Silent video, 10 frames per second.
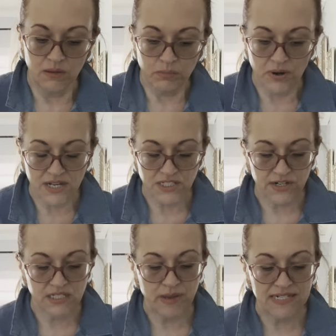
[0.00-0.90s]
Bras are
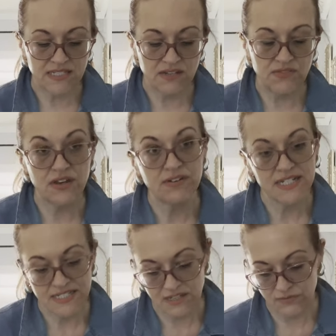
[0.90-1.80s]
expensive. They
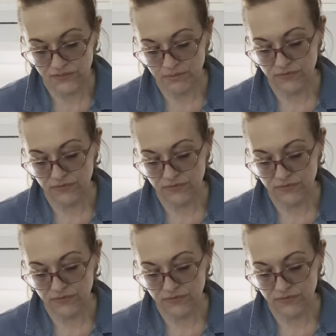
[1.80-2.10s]
retail from